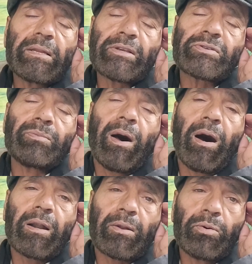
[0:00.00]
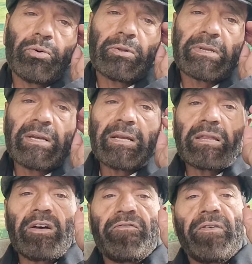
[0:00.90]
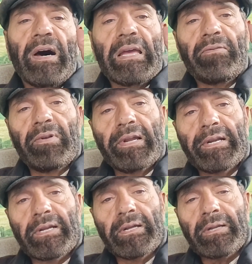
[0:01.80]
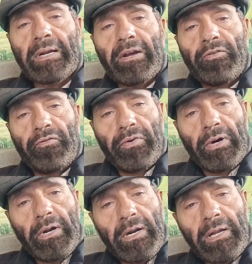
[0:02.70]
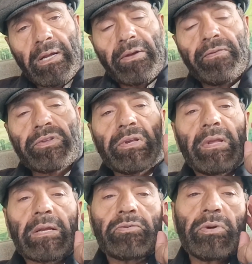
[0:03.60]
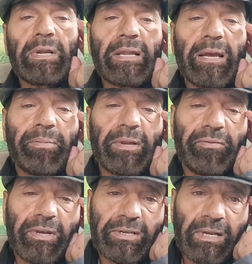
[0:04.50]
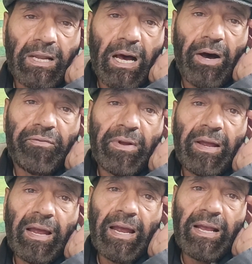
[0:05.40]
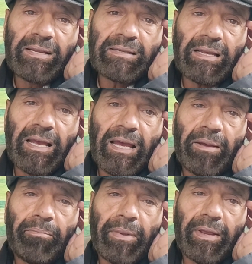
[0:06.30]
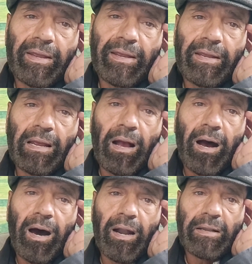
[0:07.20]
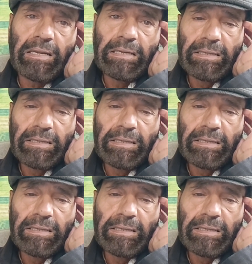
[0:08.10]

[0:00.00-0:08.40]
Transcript: the SMART goals, the five letter word which is actually an abbreviation of SMART,